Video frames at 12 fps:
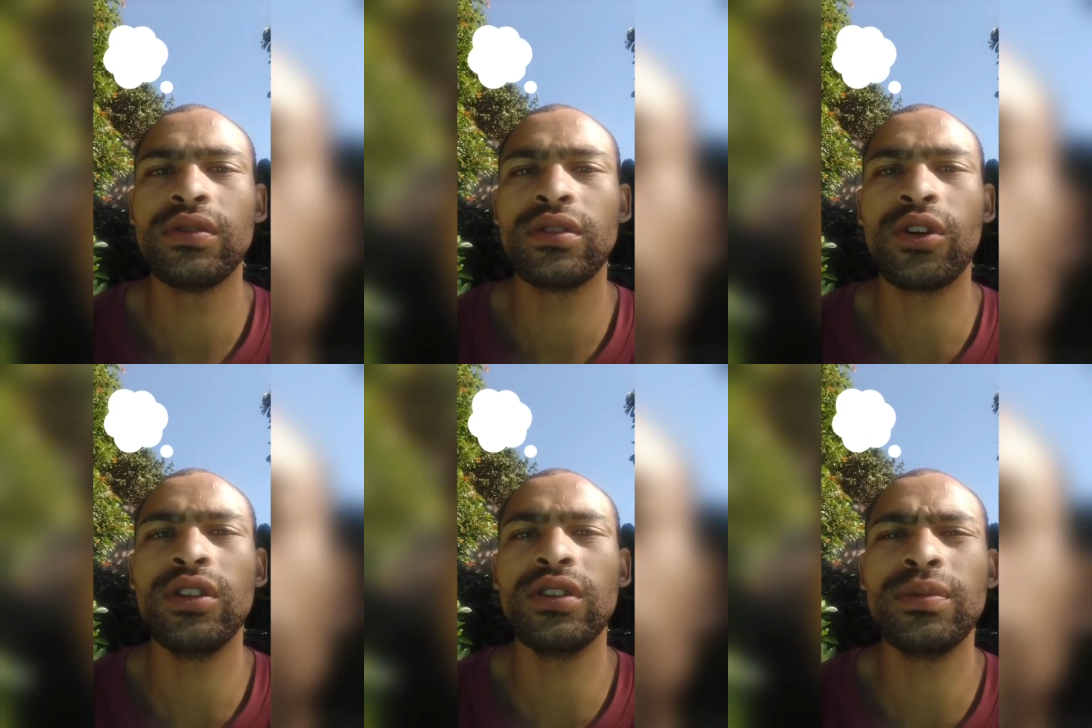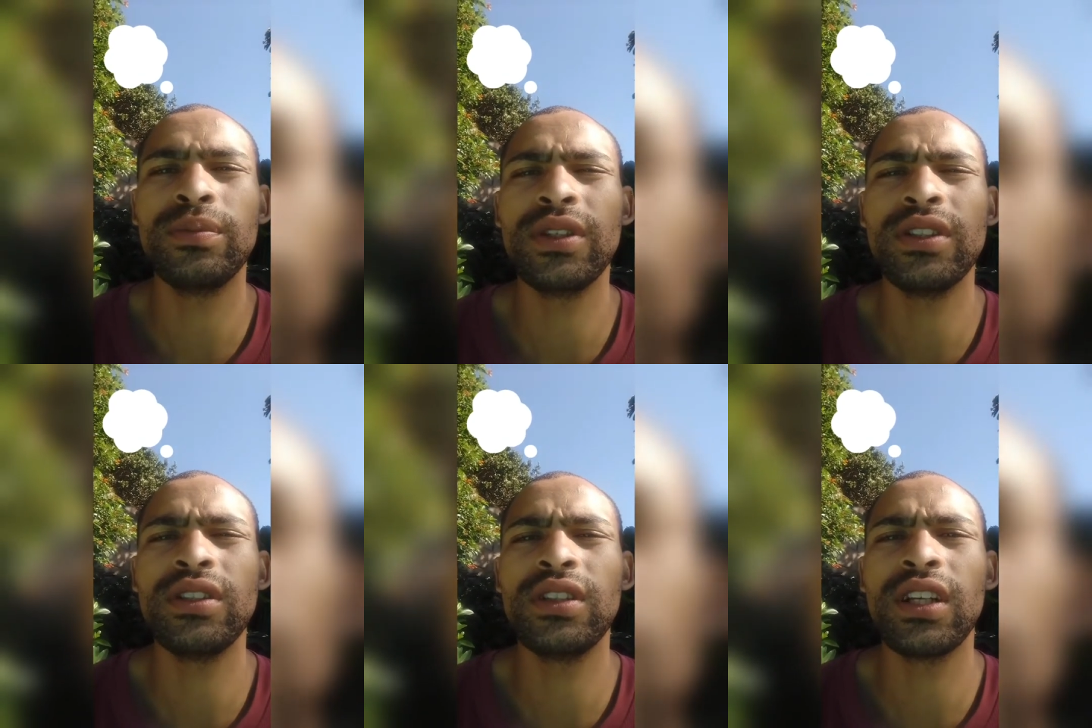
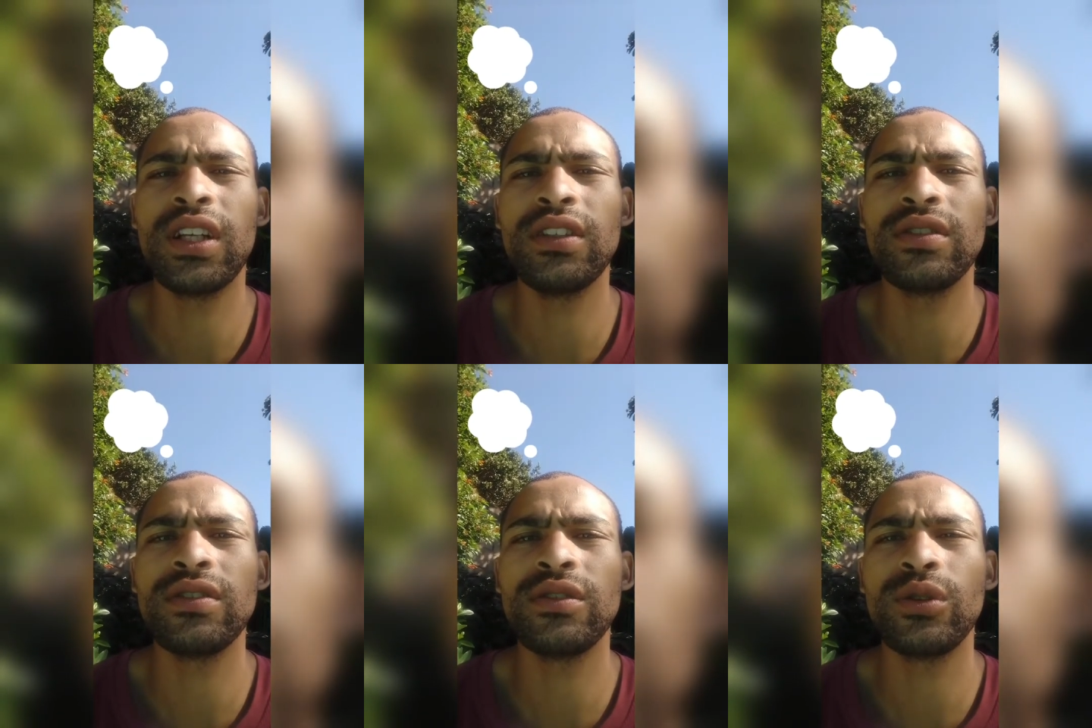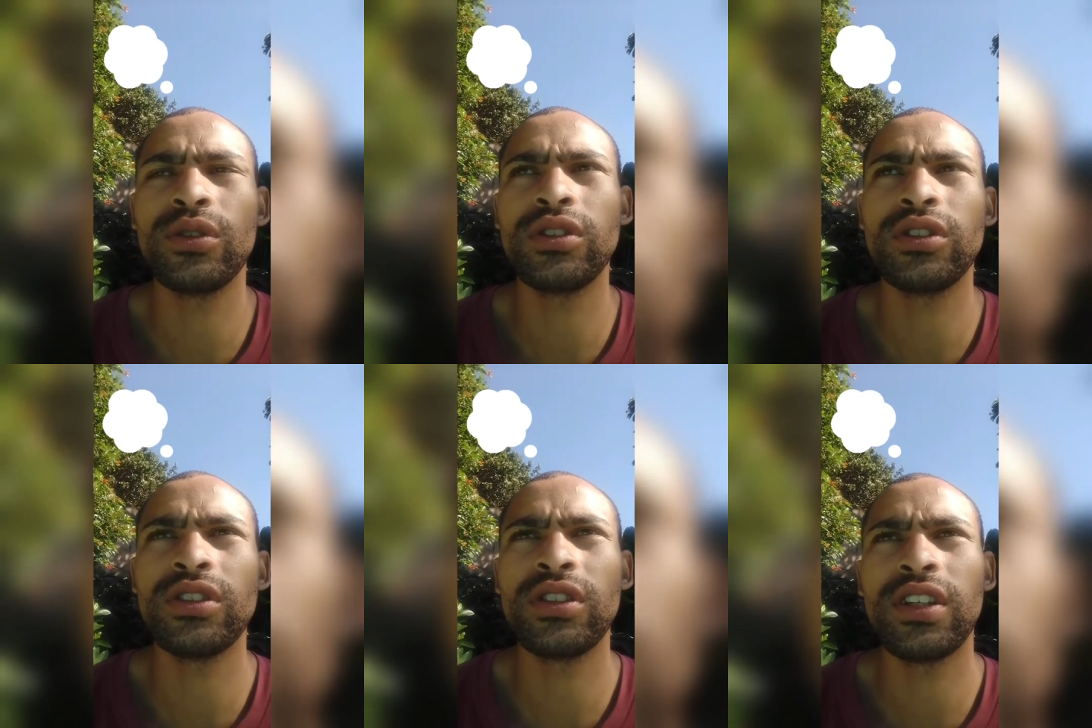contemplating life and all the
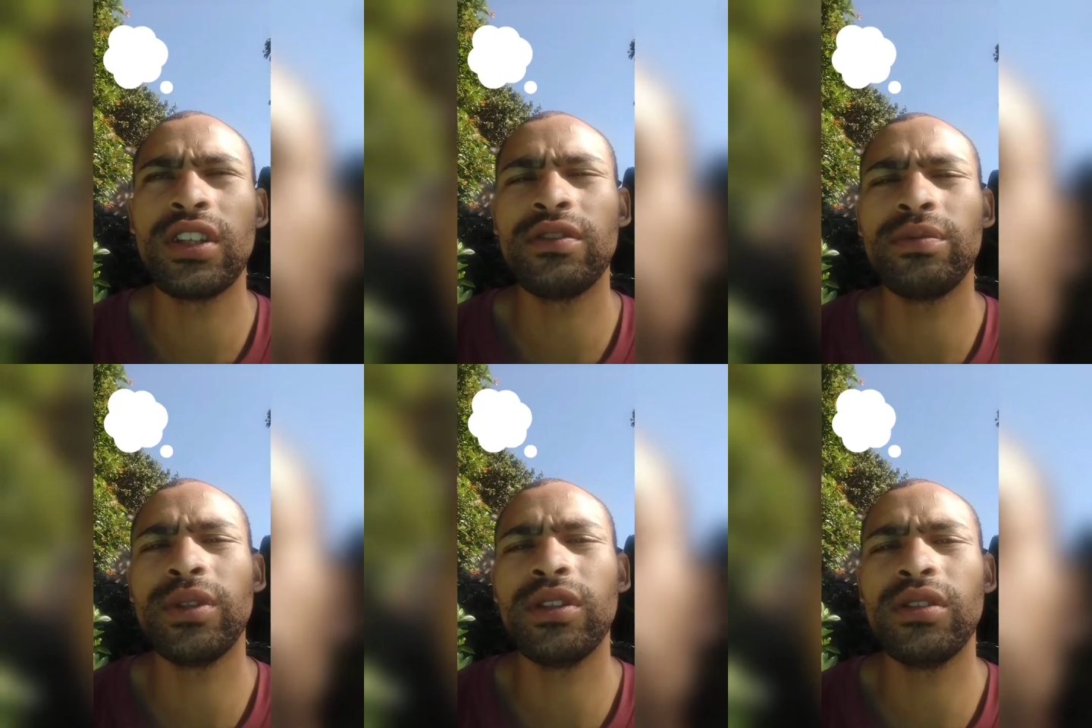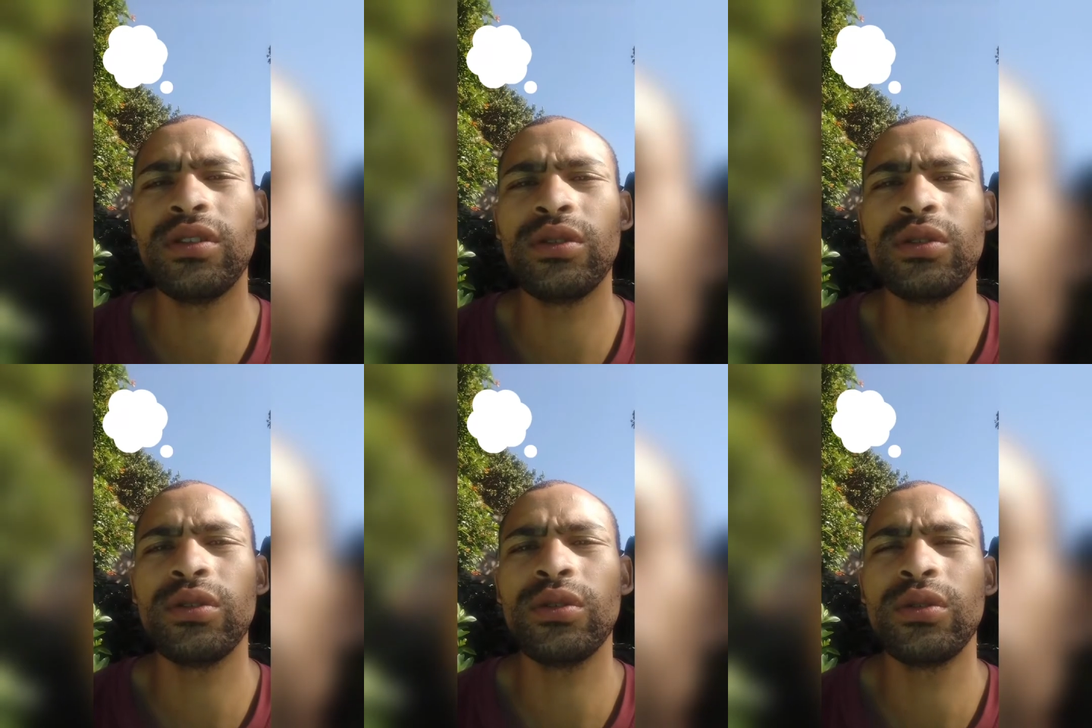shit that I've been
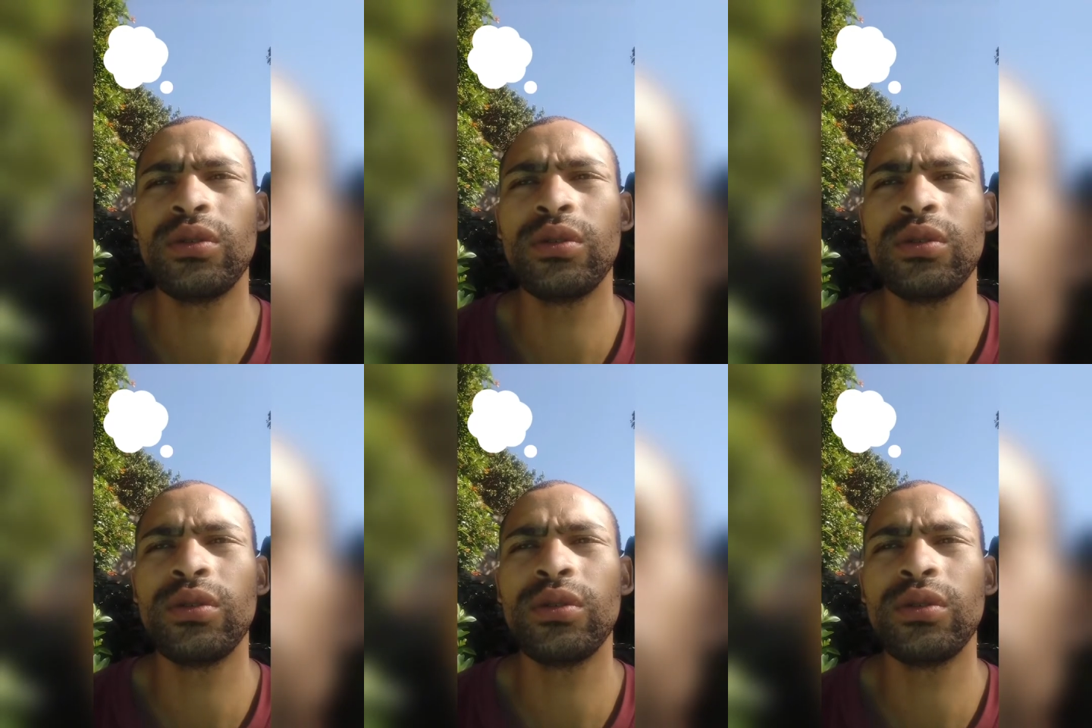through.